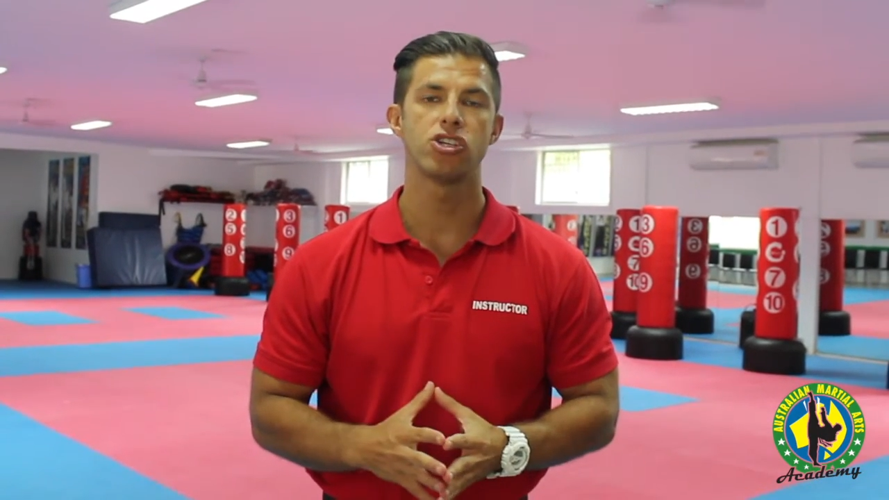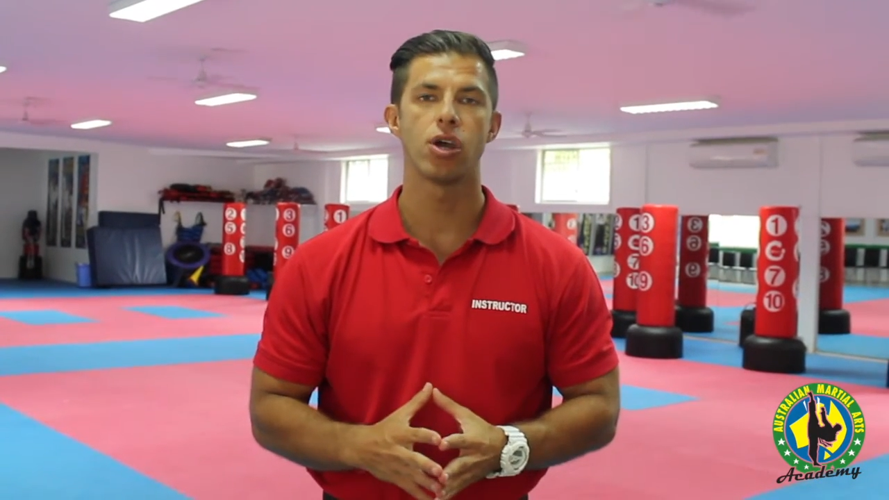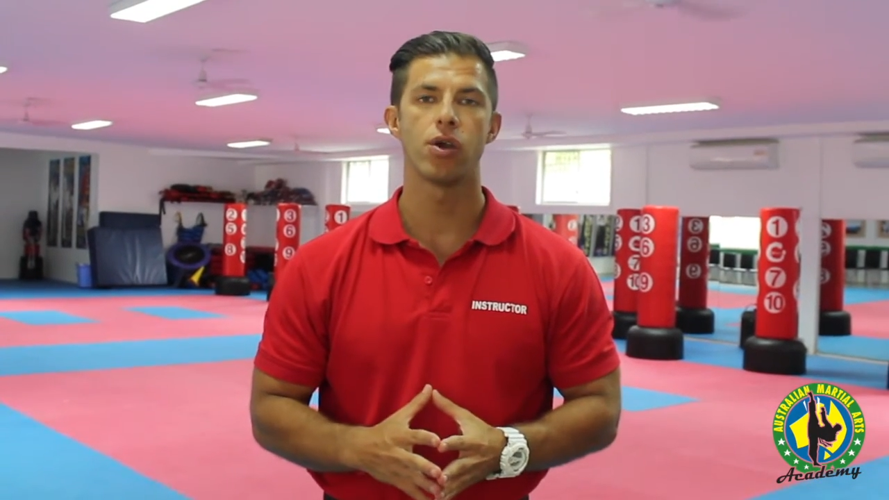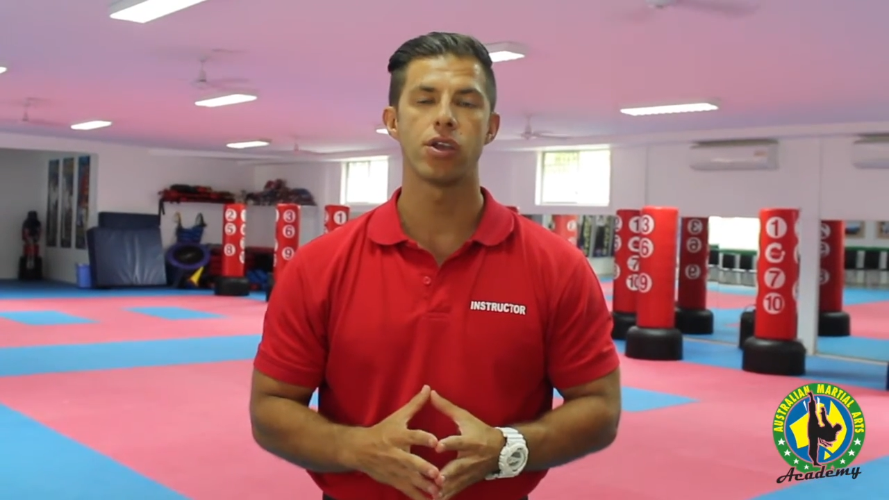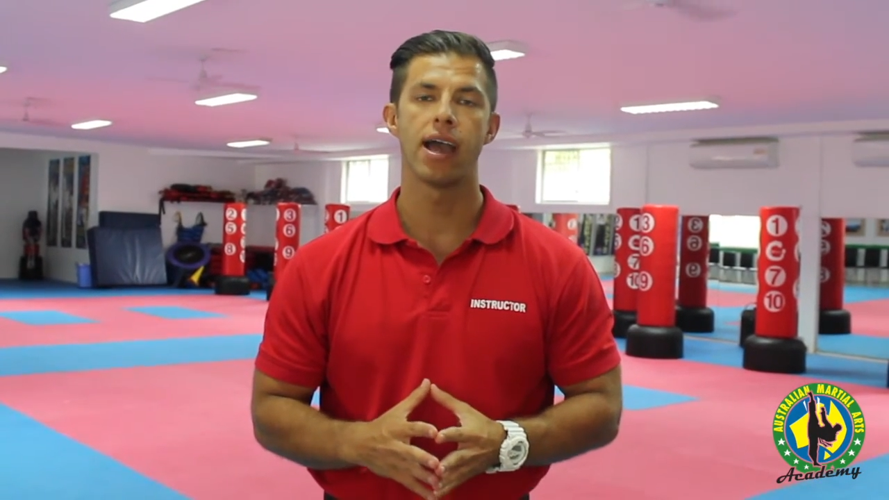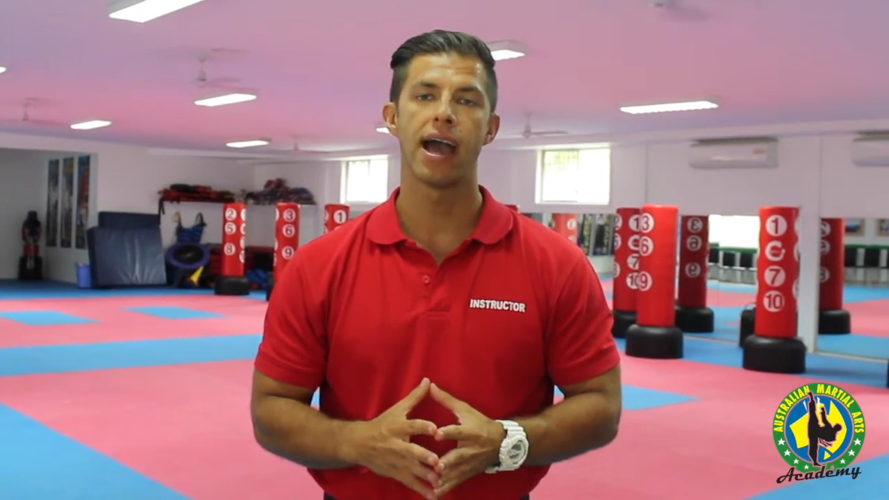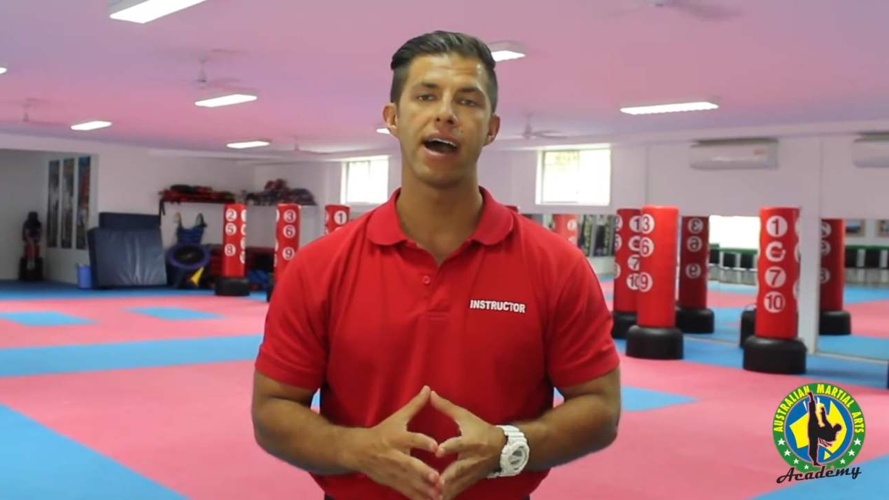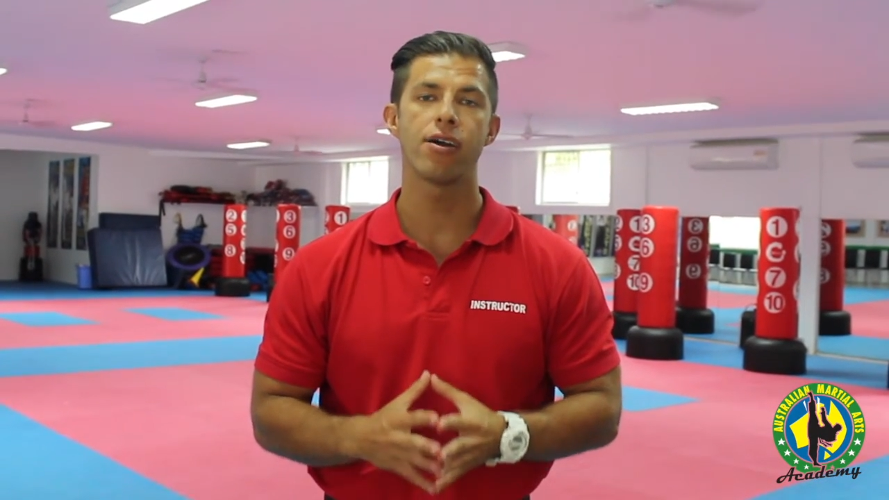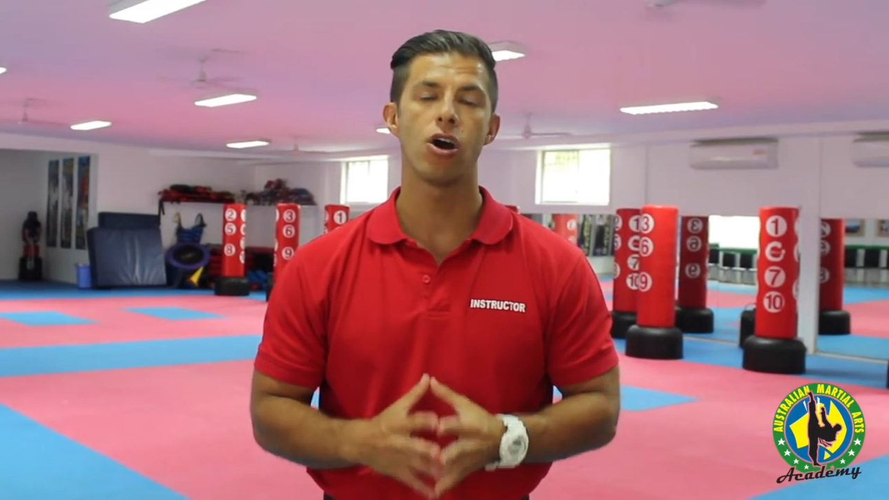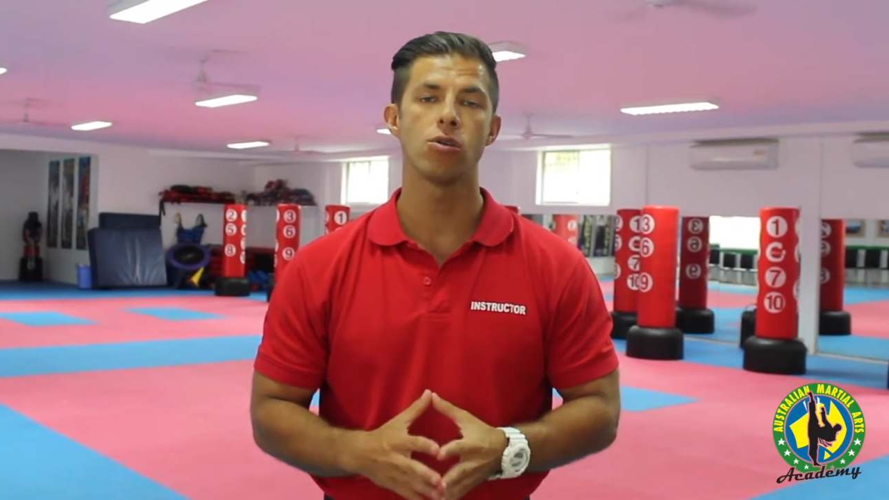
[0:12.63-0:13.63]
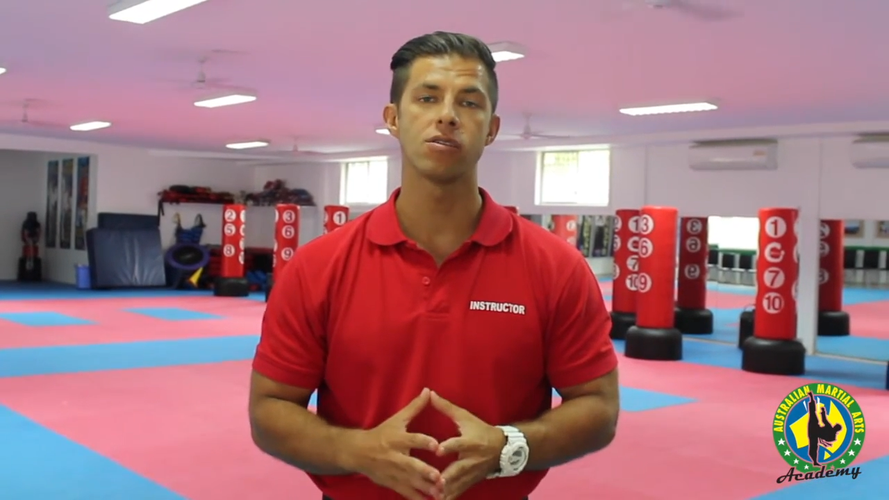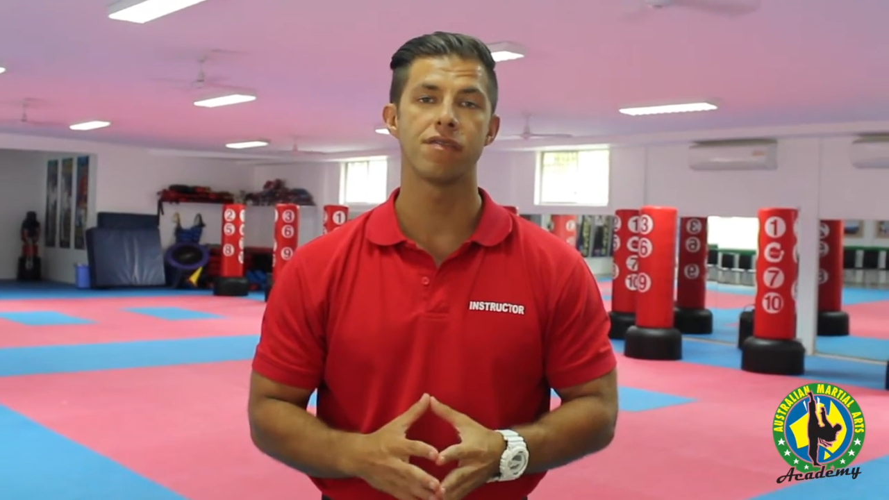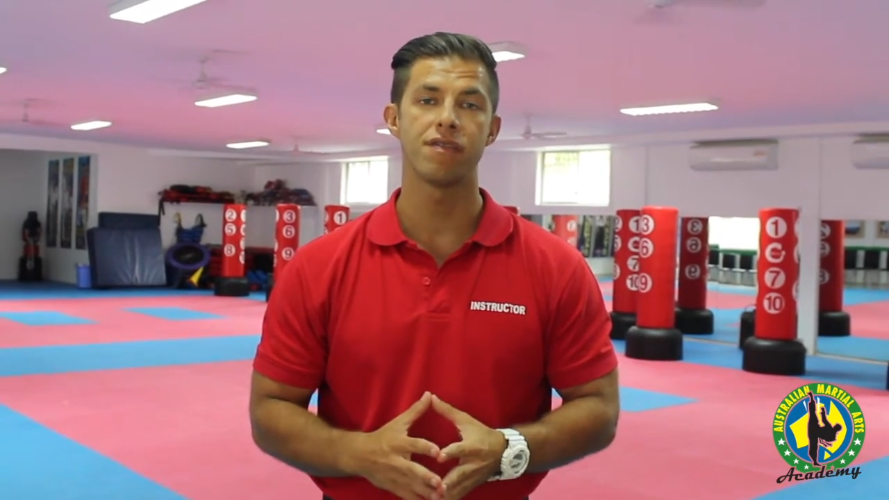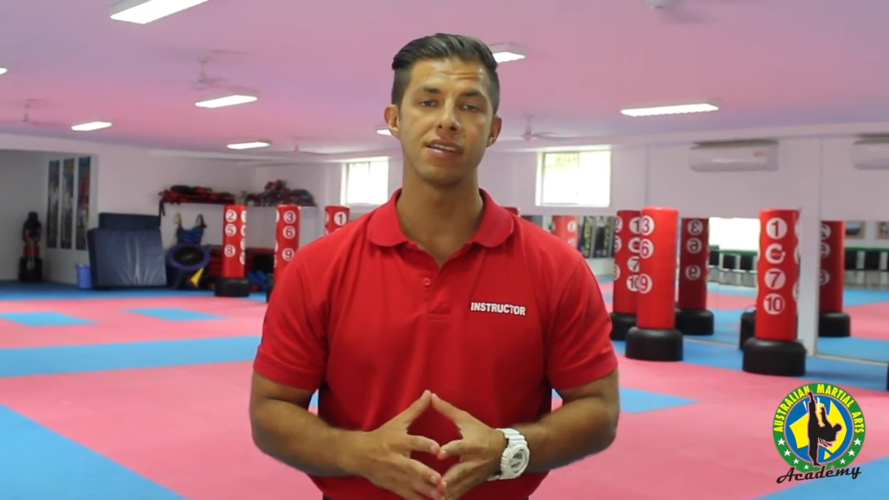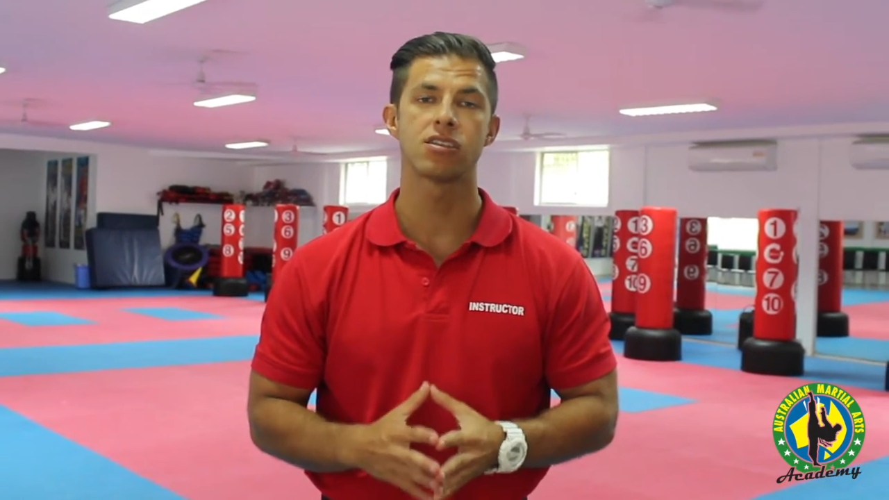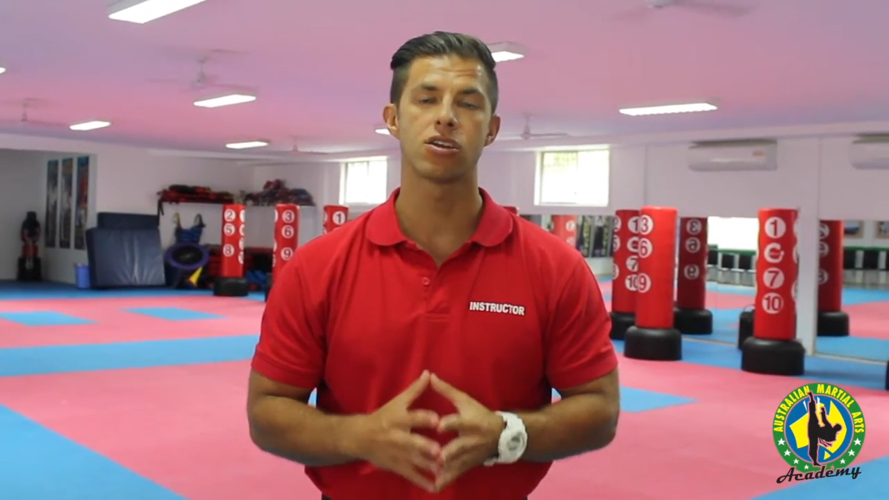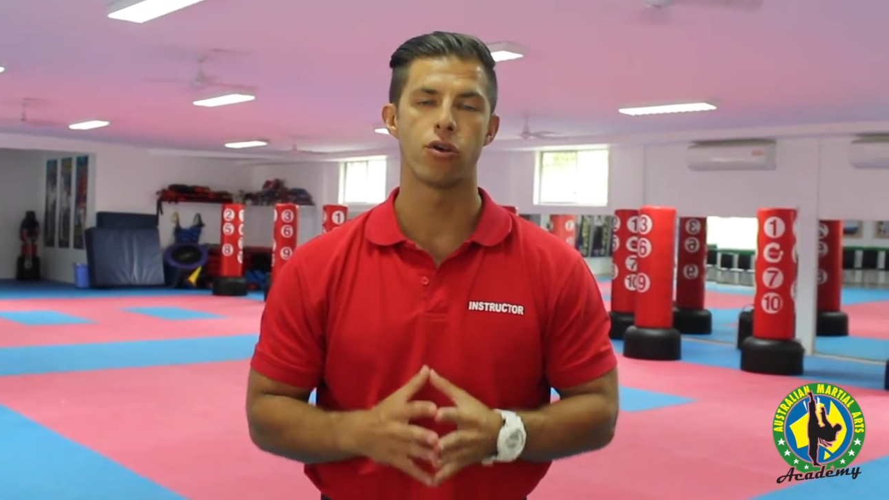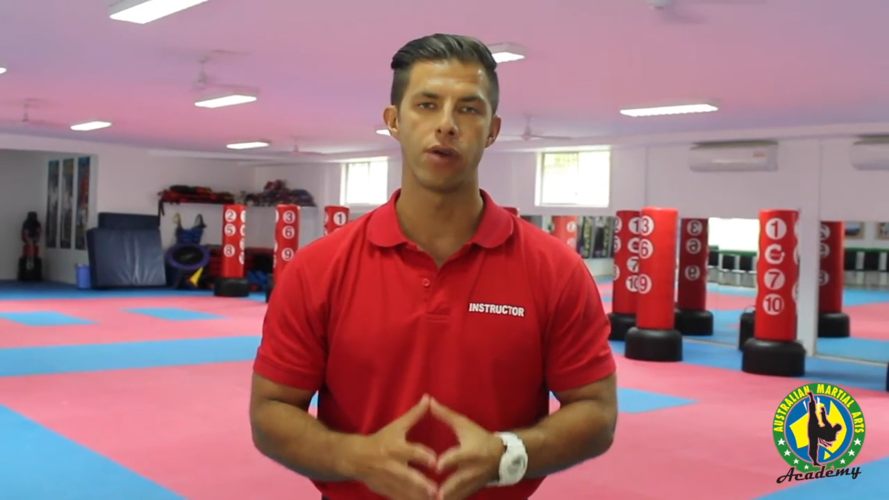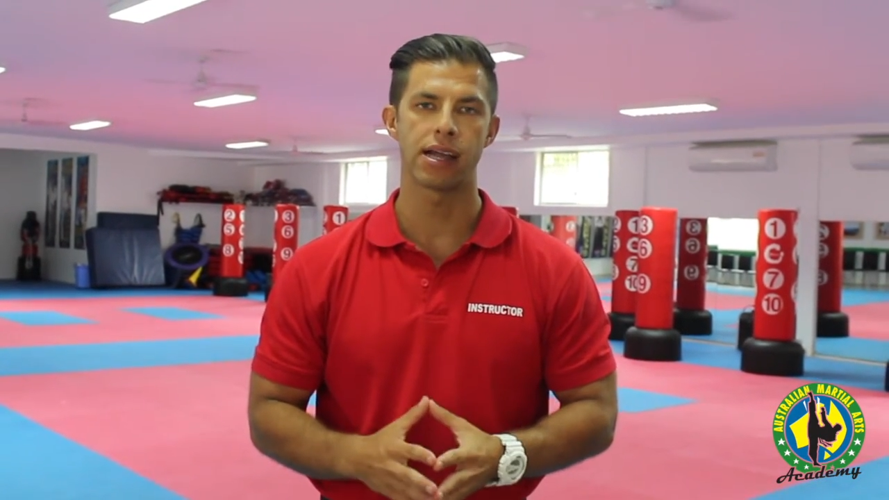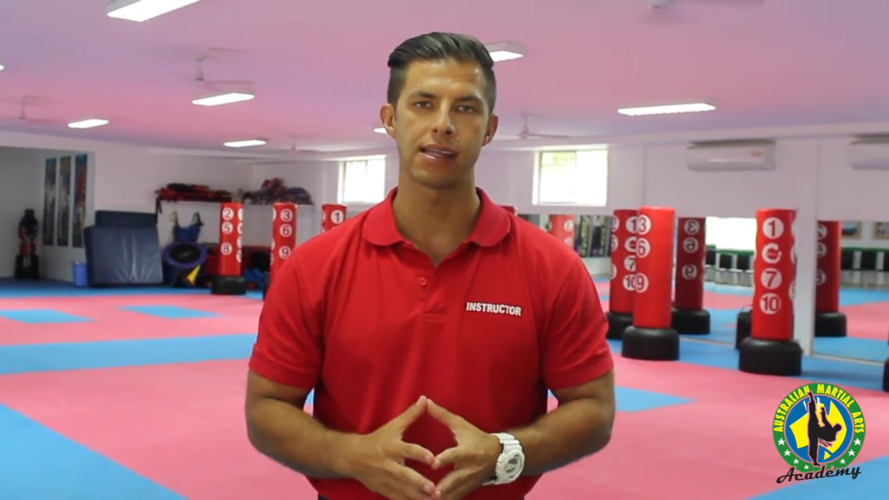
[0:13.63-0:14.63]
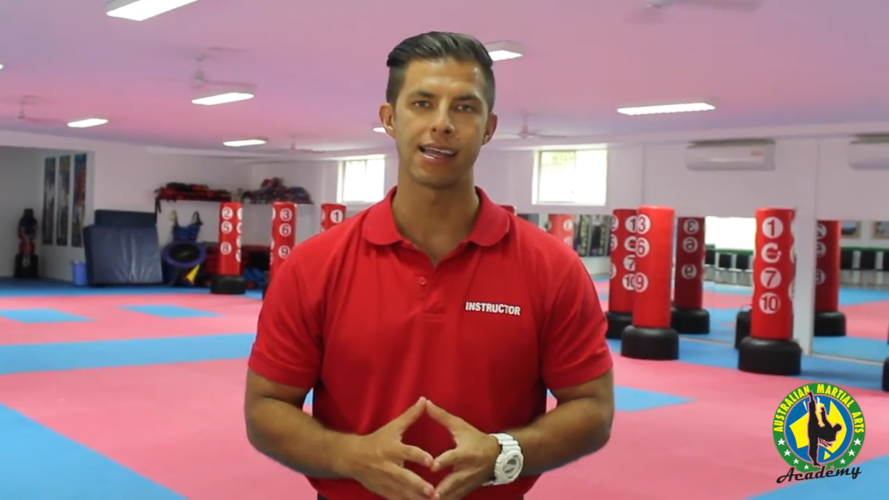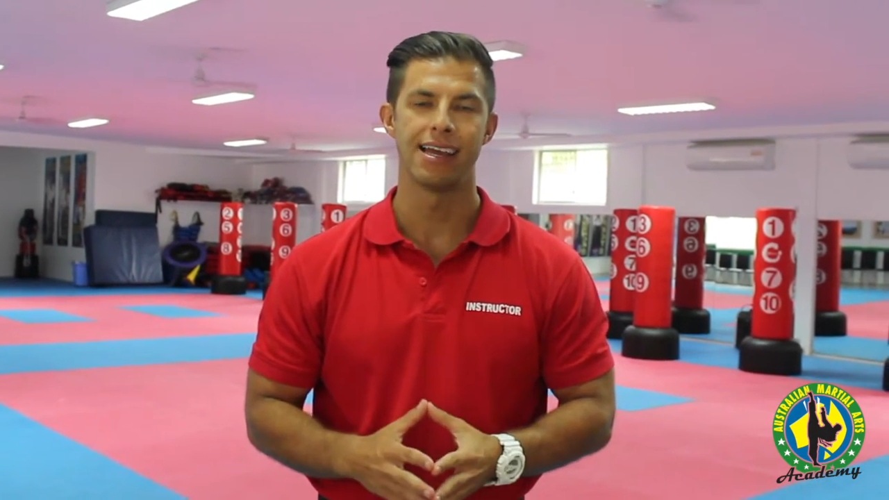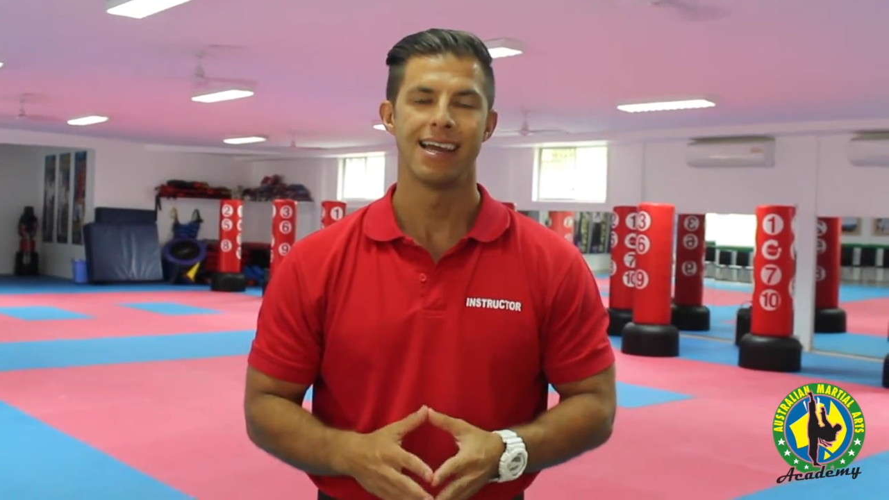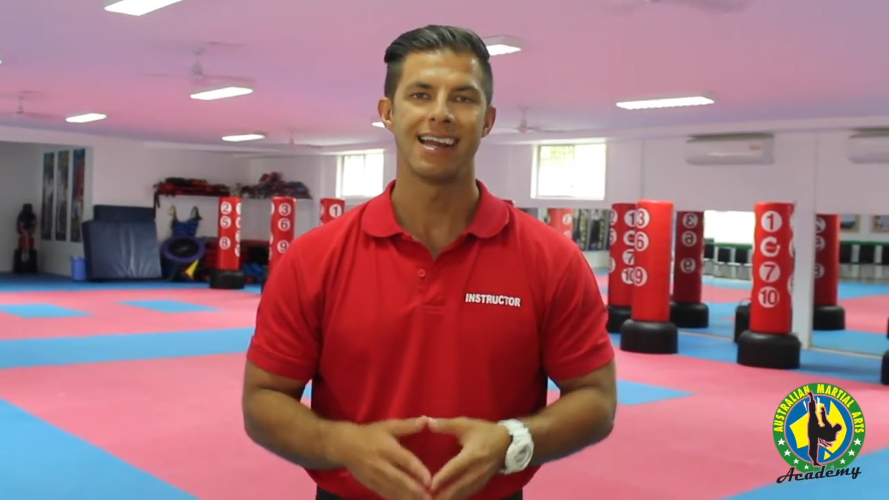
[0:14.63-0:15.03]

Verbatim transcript: showing you how to hold a fist correctly.